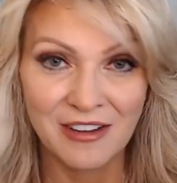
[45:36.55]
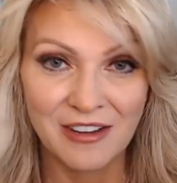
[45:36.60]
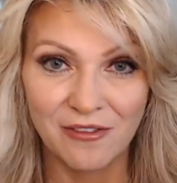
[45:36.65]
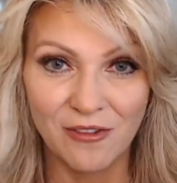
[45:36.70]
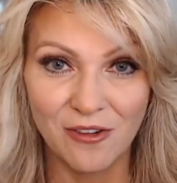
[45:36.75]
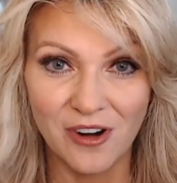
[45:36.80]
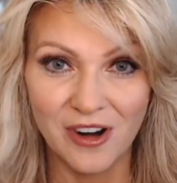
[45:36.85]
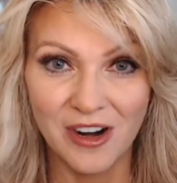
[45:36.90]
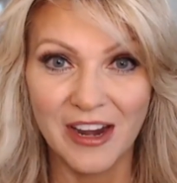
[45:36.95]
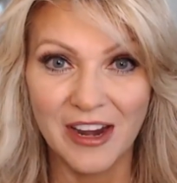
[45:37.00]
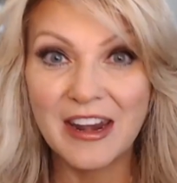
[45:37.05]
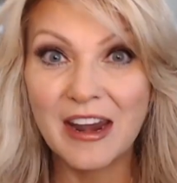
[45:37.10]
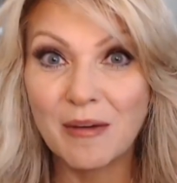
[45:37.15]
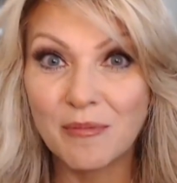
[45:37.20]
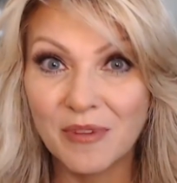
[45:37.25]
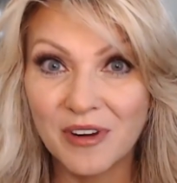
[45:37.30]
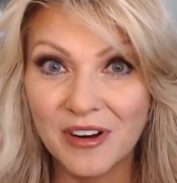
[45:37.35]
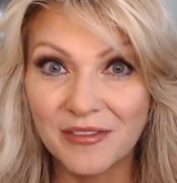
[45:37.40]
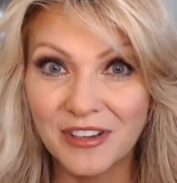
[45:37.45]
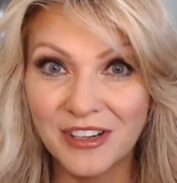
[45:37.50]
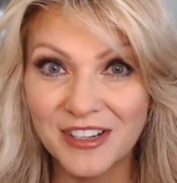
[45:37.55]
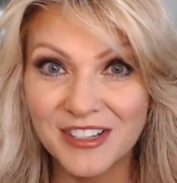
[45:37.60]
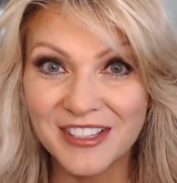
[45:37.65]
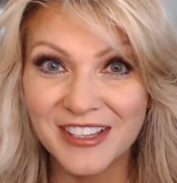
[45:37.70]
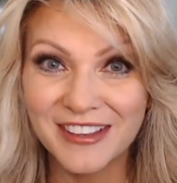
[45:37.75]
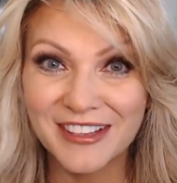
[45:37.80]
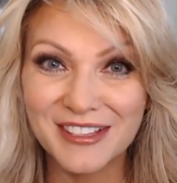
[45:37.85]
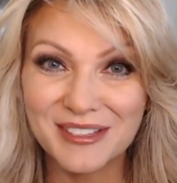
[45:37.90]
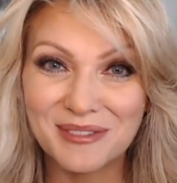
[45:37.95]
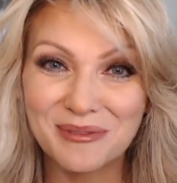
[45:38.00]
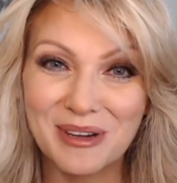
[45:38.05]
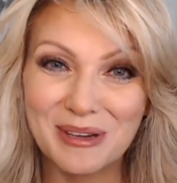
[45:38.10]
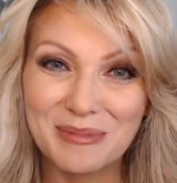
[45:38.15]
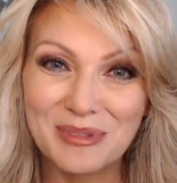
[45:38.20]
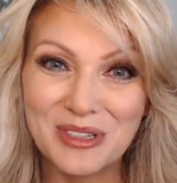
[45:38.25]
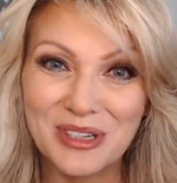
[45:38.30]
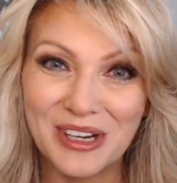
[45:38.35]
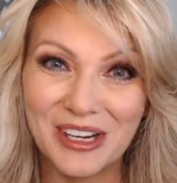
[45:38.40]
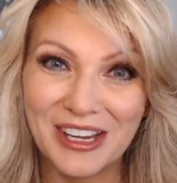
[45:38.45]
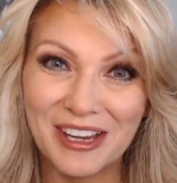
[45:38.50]
for a number of years, and that's why I'm
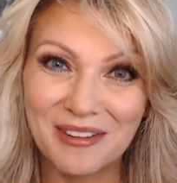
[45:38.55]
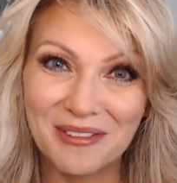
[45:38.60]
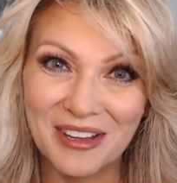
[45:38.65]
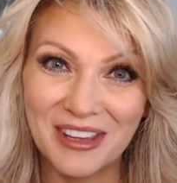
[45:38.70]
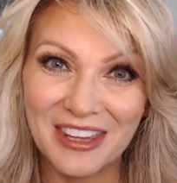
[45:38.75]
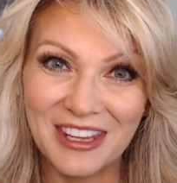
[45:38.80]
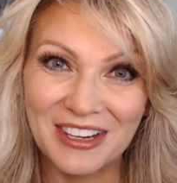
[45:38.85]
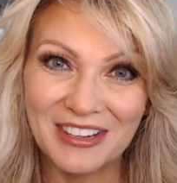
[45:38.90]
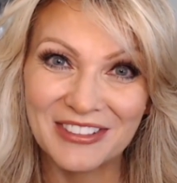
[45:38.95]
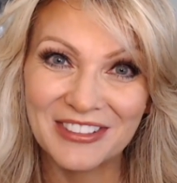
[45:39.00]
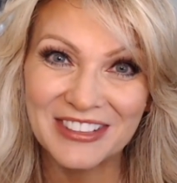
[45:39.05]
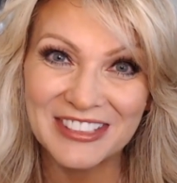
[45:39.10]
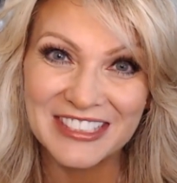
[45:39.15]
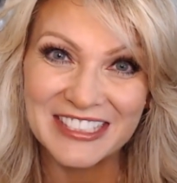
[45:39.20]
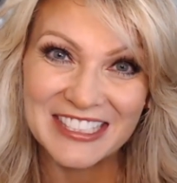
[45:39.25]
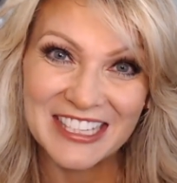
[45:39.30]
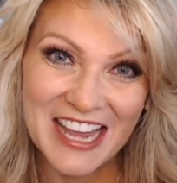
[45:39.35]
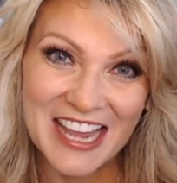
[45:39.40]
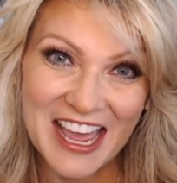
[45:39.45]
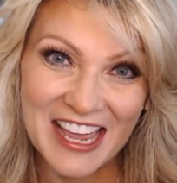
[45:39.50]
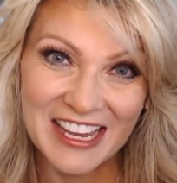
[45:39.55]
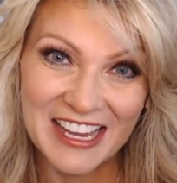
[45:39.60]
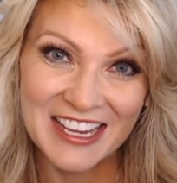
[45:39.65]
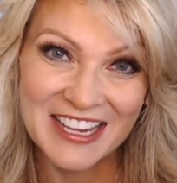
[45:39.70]
sharing it with you today.